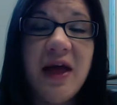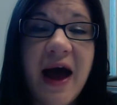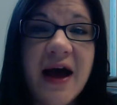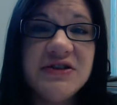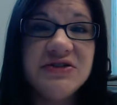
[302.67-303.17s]

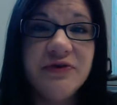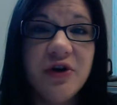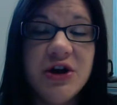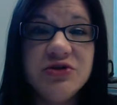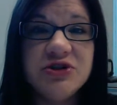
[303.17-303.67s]
last, for
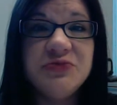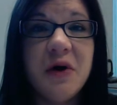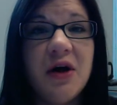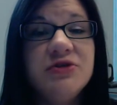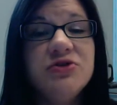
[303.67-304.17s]
each
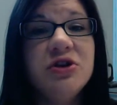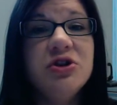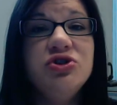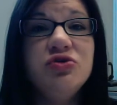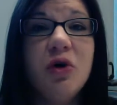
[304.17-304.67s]
response, you're going
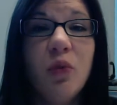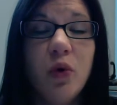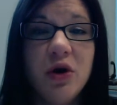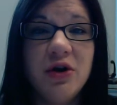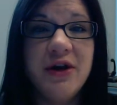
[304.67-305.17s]
to do a
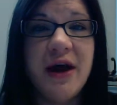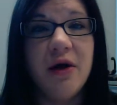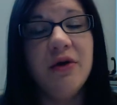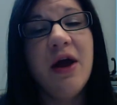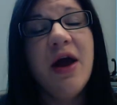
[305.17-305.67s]
word
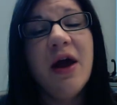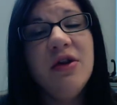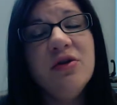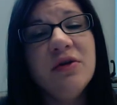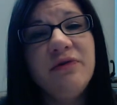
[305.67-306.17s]
count,
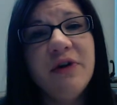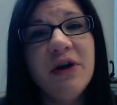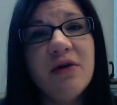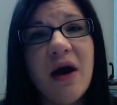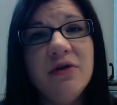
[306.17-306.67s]
and you can
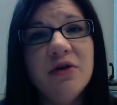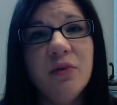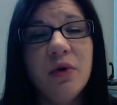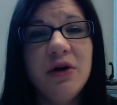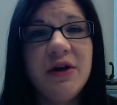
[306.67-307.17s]
figure out your
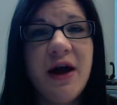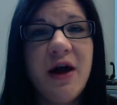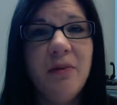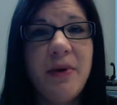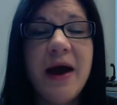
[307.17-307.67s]
word
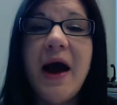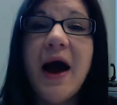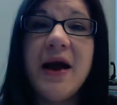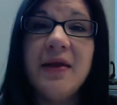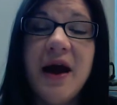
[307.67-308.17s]
count by
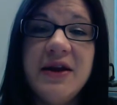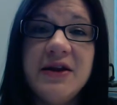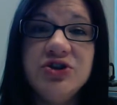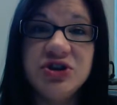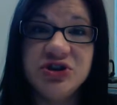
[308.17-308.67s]

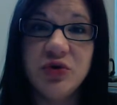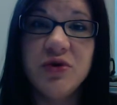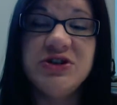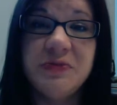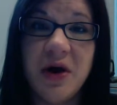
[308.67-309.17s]
highlighting just the
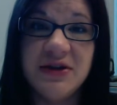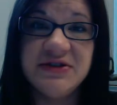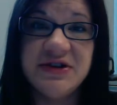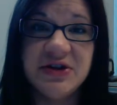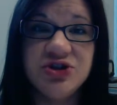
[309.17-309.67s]
response
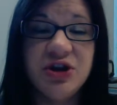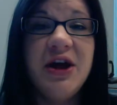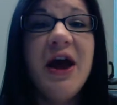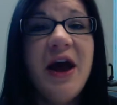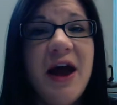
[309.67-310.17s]
section,
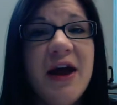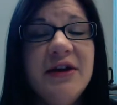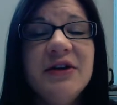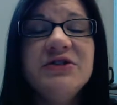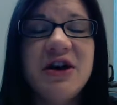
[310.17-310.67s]
and
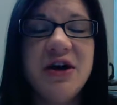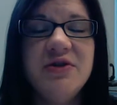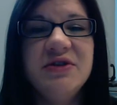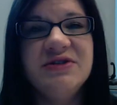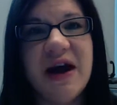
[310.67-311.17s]
it'll tell
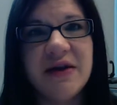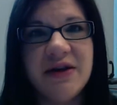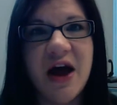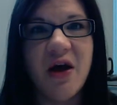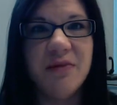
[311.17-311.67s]
you
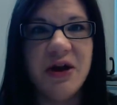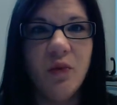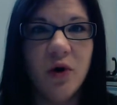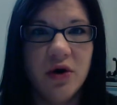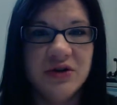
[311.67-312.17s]
exactly how many
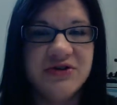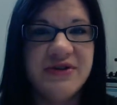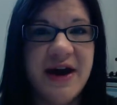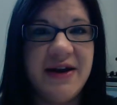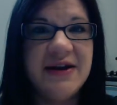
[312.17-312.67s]
words
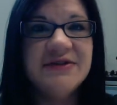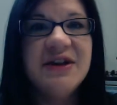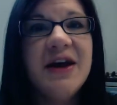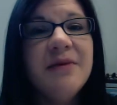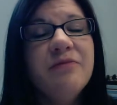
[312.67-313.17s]
that is.
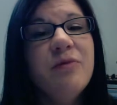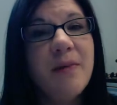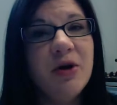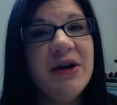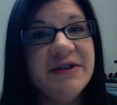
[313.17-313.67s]

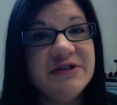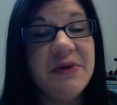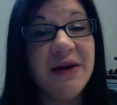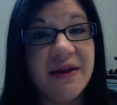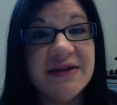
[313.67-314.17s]
Remember, it needs to
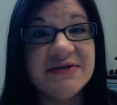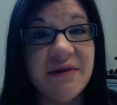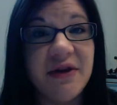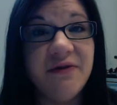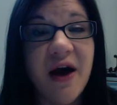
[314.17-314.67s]
be at least
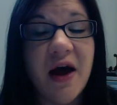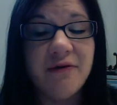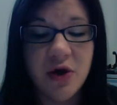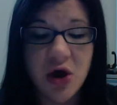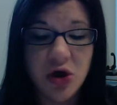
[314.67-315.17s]
75.
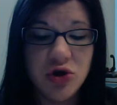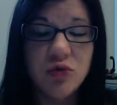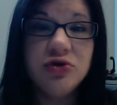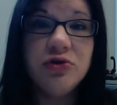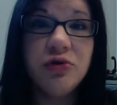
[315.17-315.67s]
You
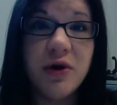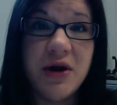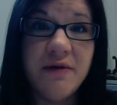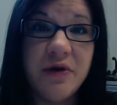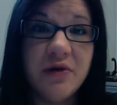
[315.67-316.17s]
will do
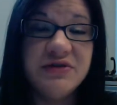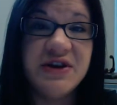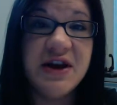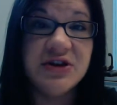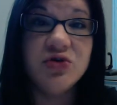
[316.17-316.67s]
3 of those
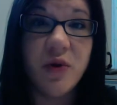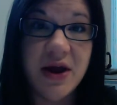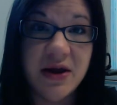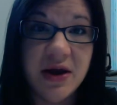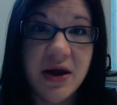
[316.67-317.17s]
each
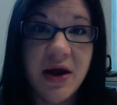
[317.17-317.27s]
week.